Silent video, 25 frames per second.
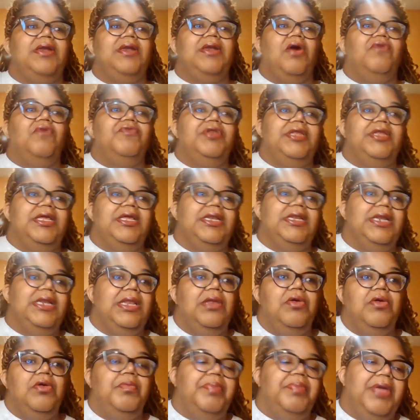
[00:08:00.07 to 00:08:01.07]
overdid it a
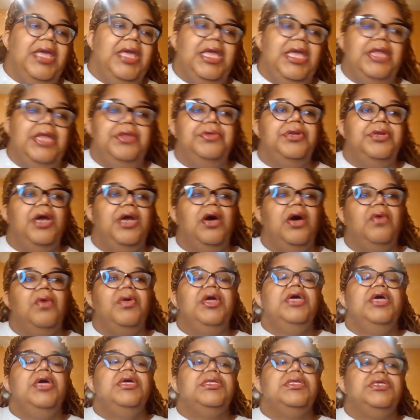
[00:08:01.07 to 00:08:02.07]
little bit, you know.
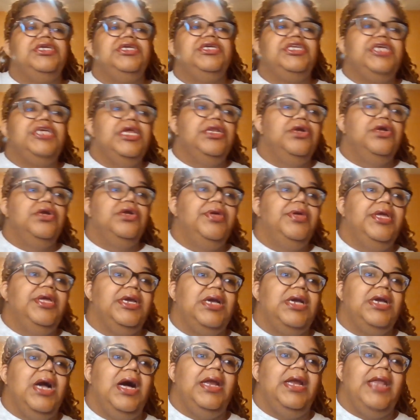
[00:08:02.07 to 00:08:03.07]
So she knew he
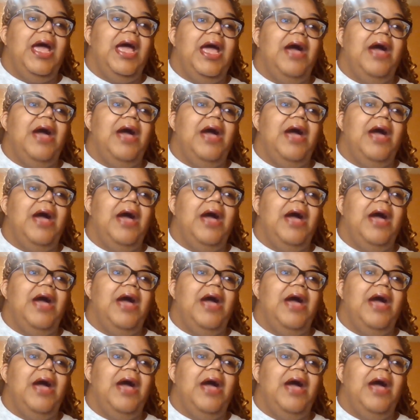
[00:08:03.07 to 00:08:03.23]
had gone